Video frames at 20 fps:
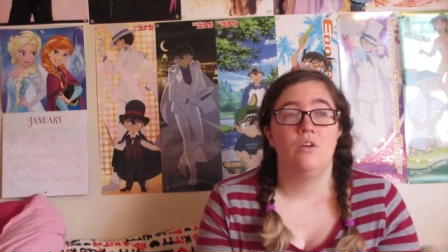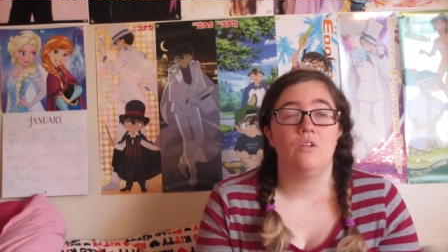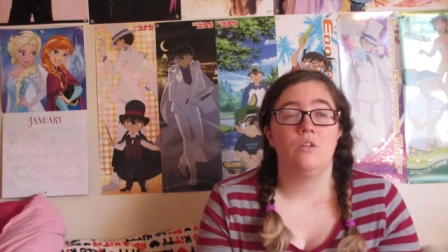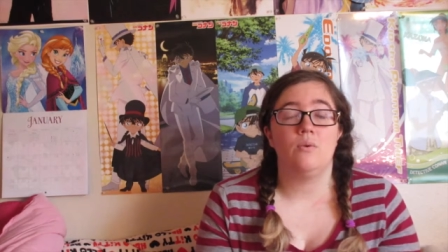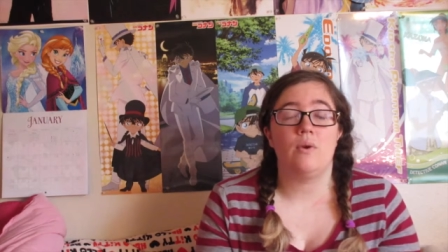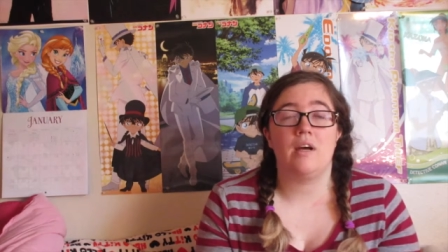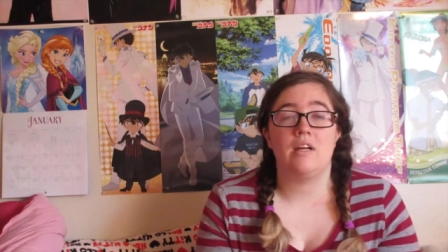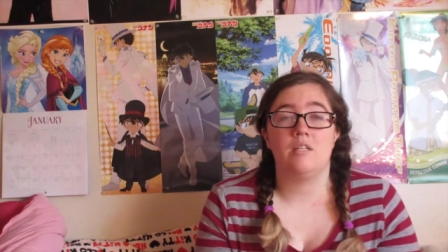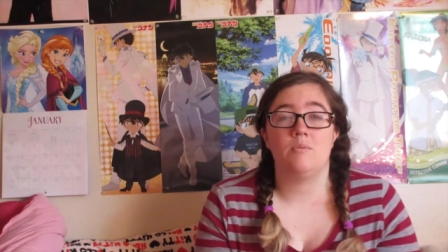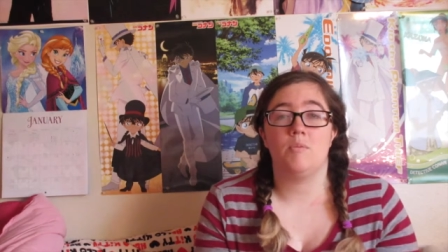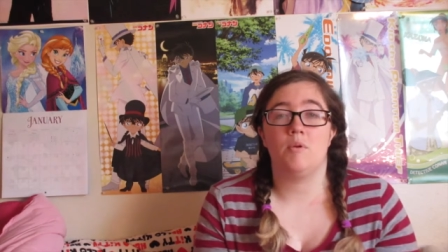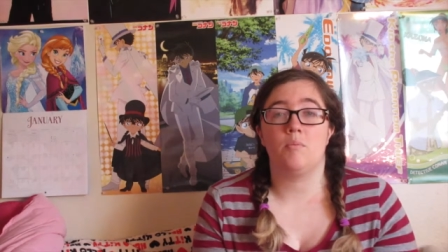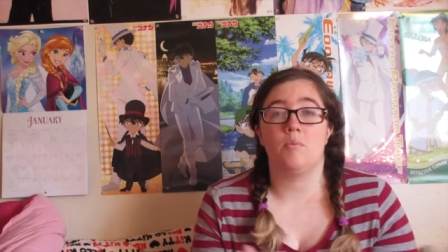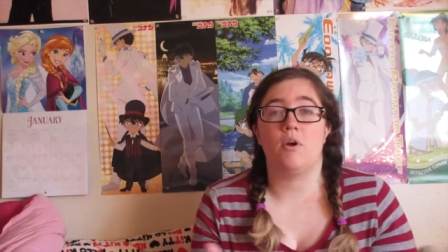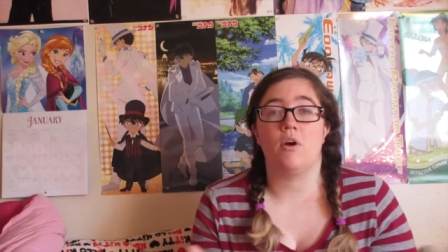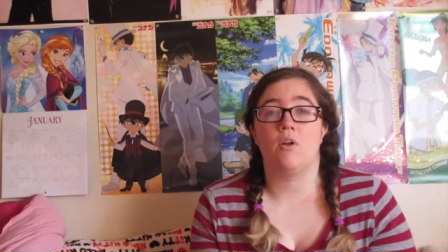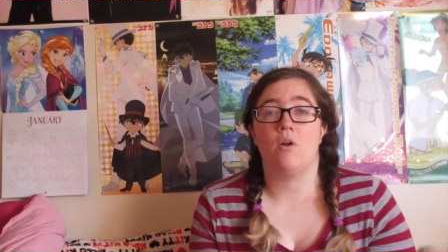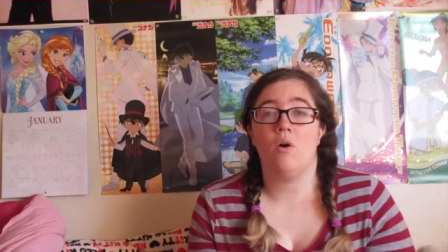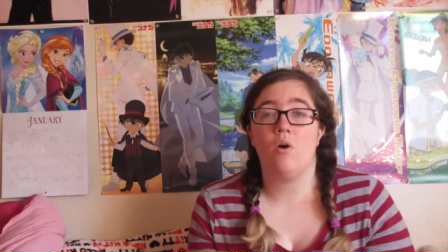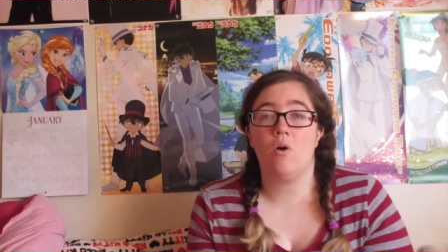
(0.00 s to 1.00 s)
you had to be
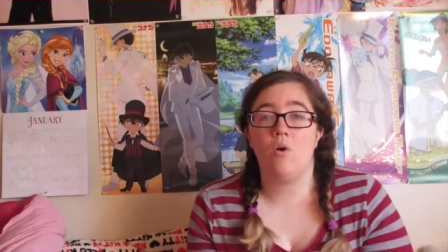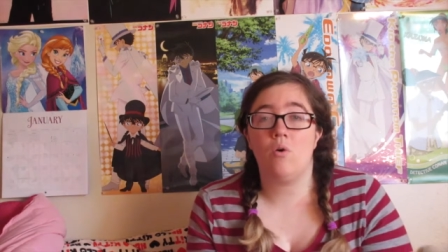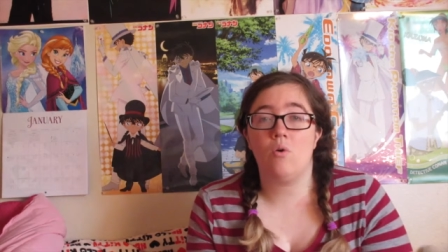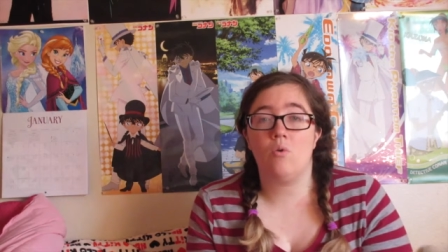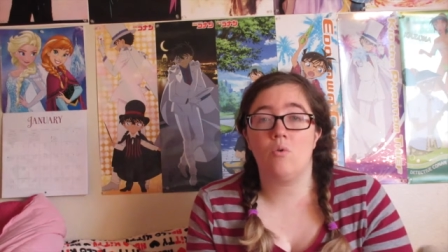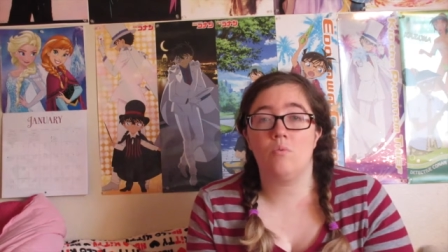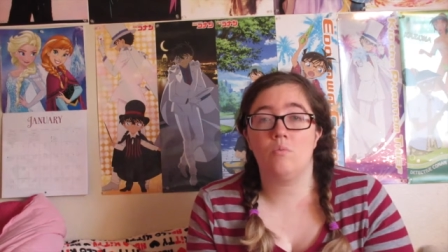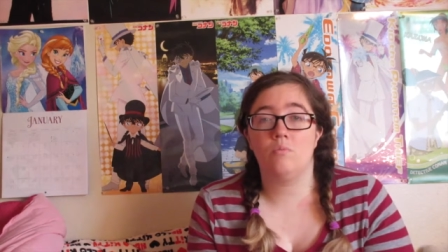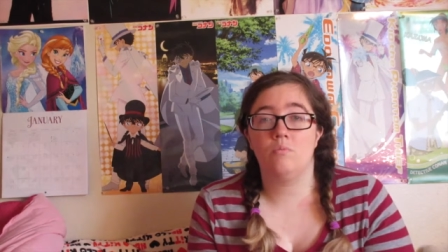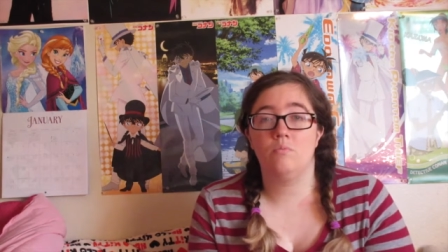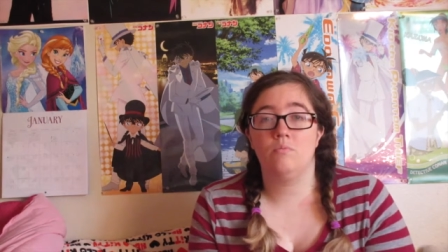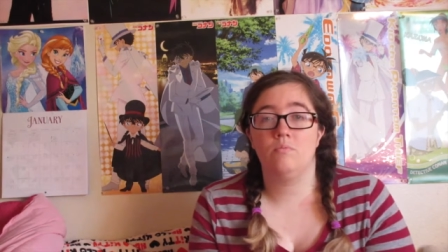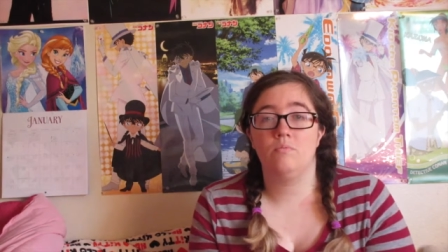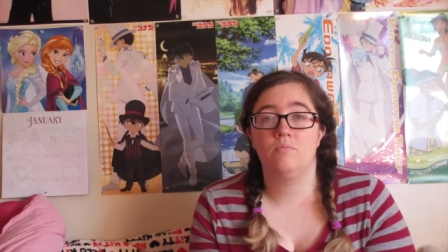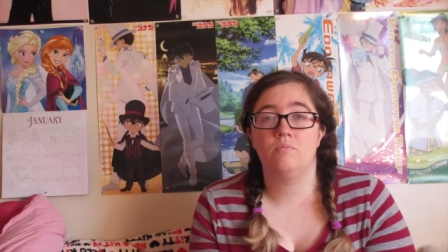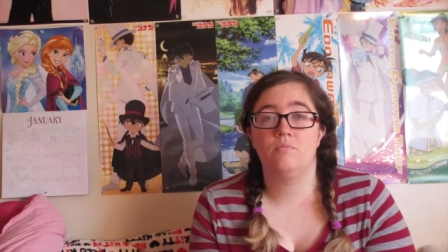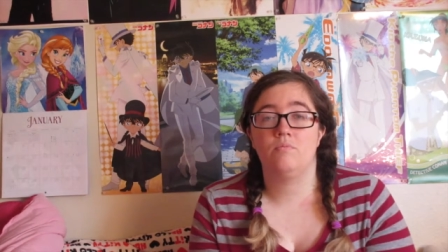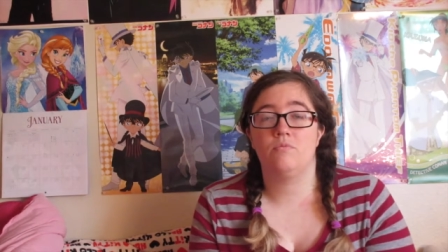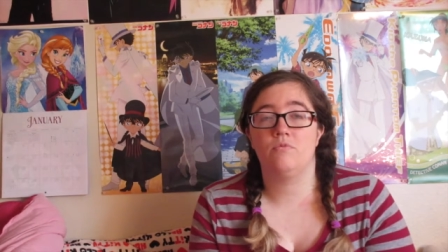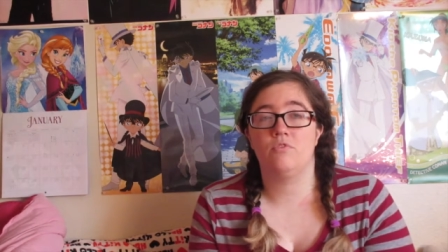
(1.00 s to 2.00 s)
brought home
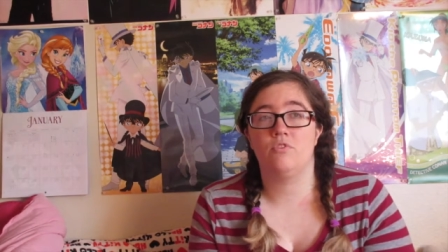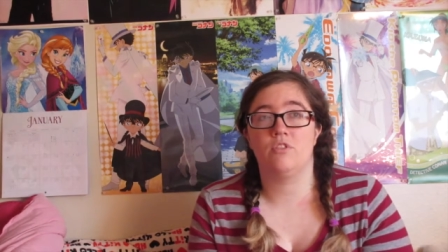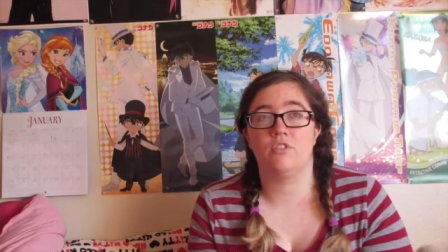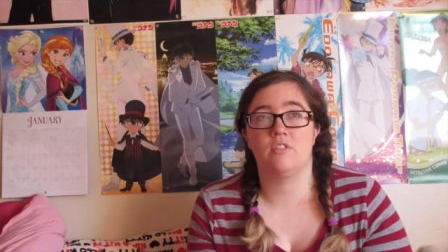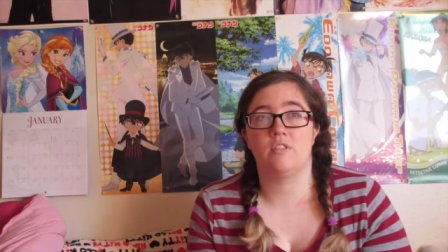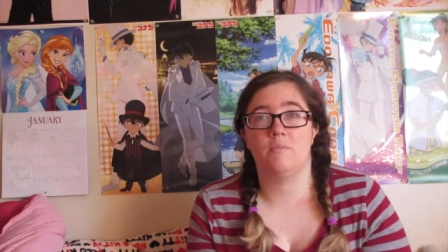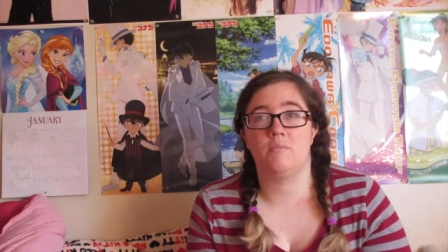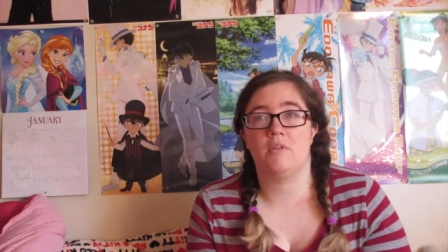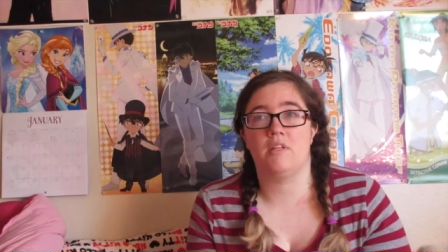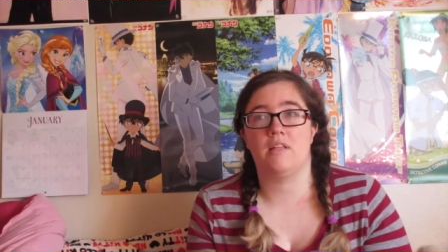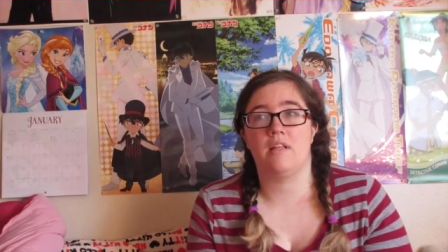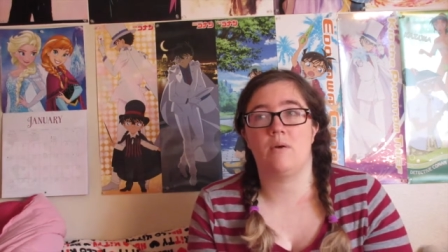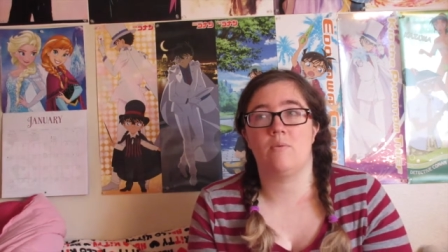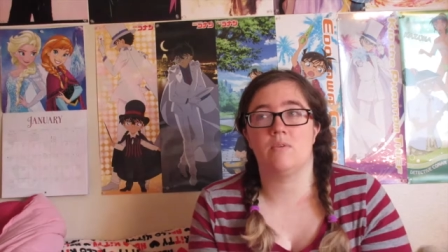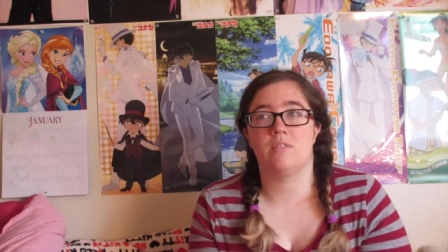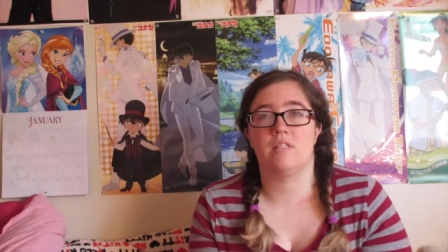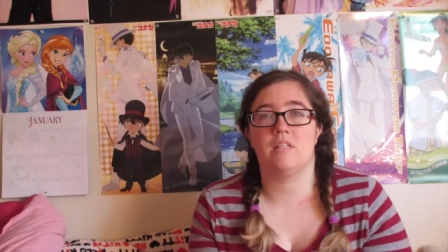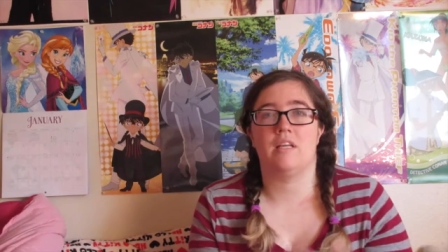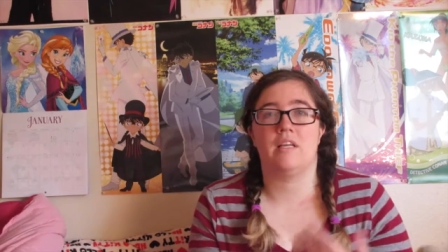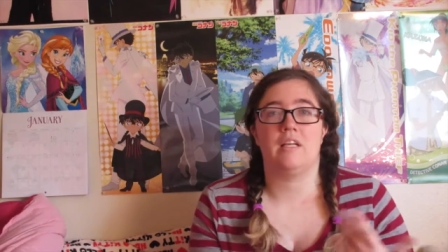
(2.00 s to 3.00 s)
for something that
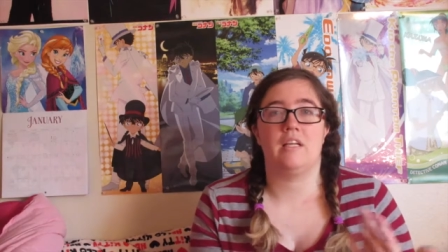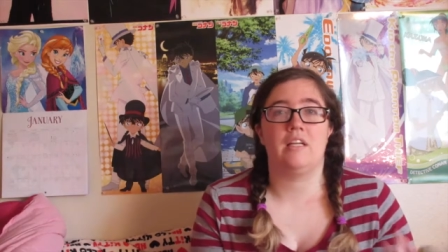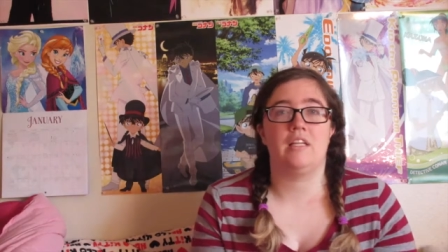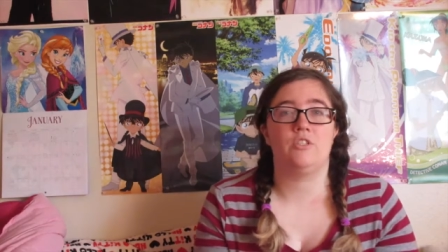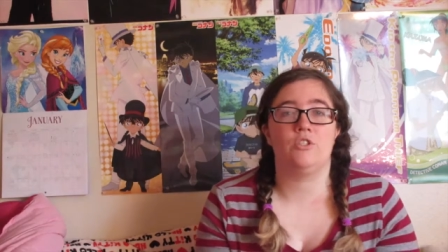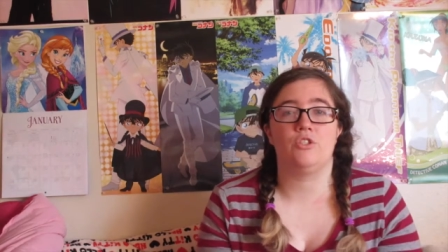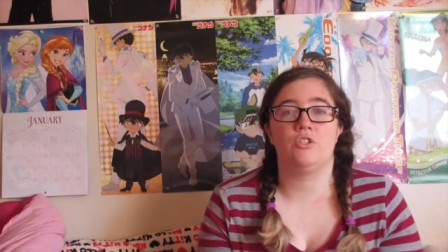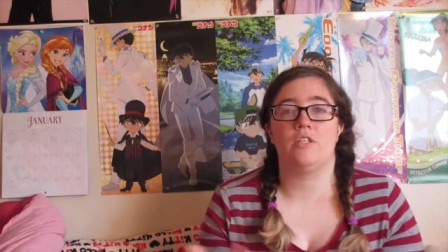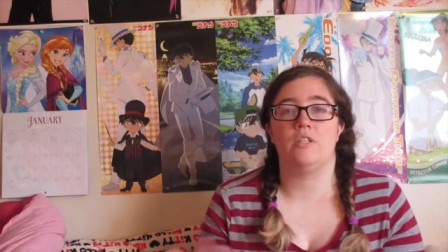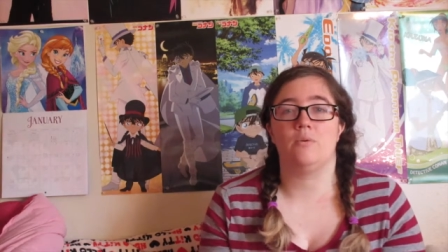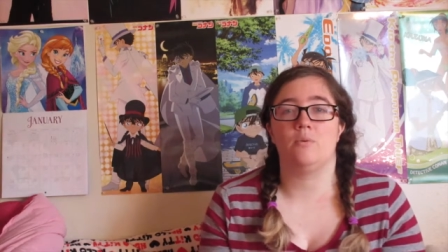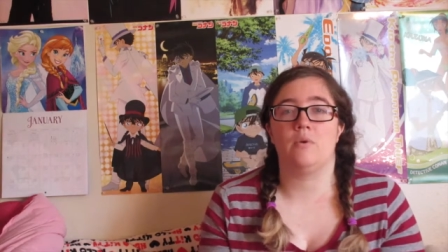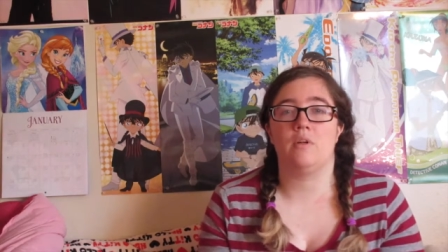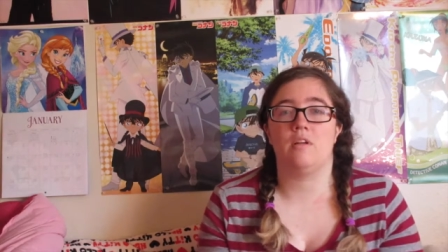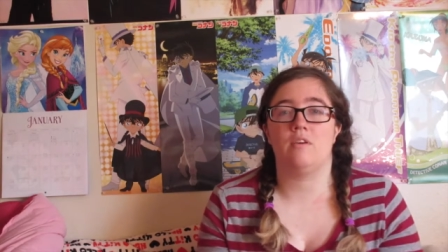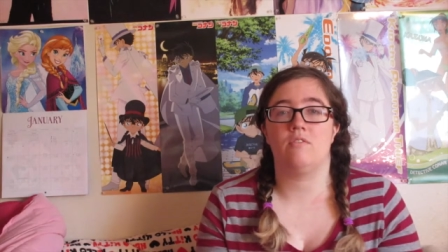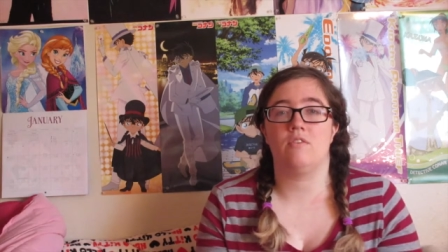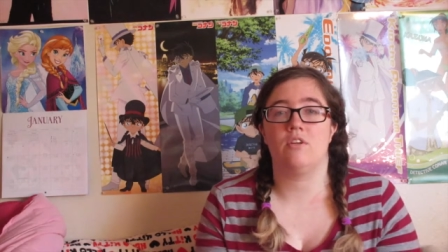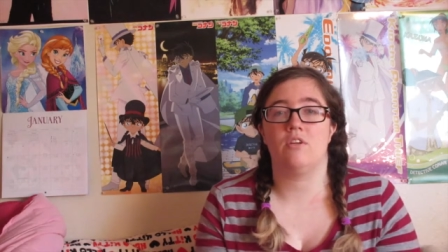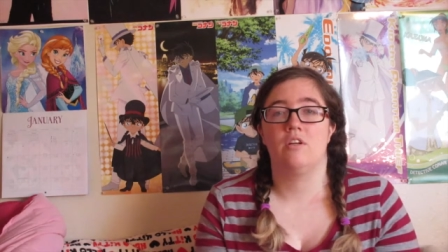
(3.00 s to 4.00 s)
wasn't like an injury or
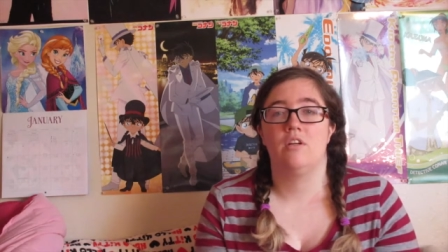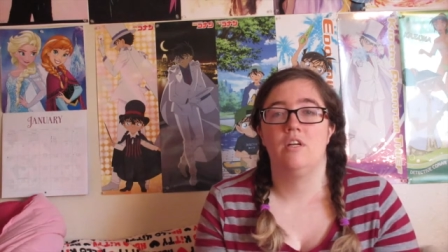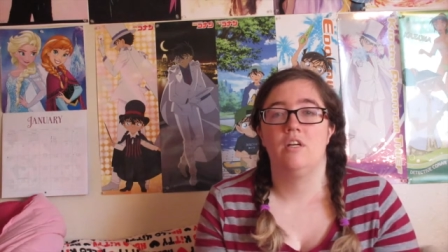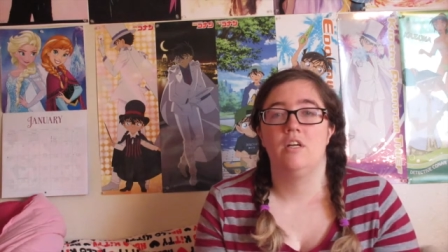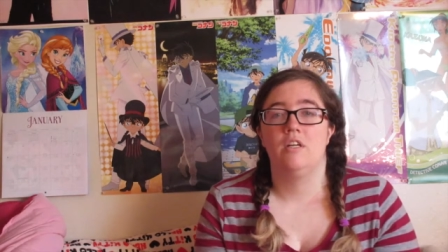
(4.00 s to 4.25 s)
whatever.